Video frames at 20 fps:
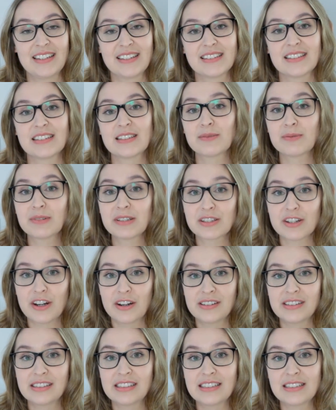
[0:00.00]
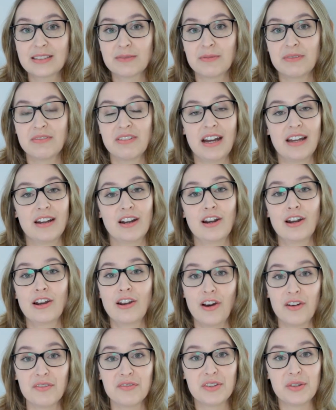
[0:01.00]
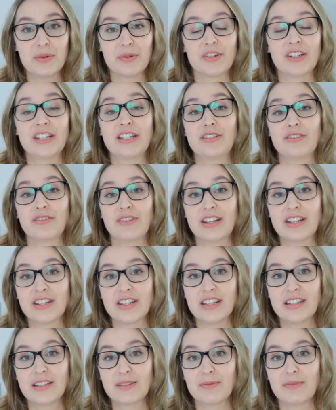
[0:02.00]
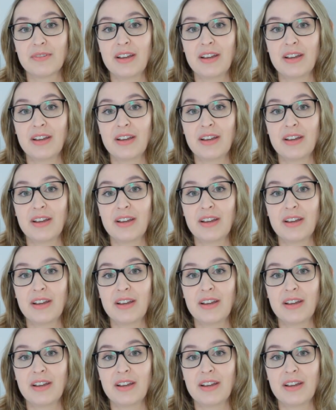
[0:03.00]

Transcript: Since we started this, we've had a lot fewer iterations,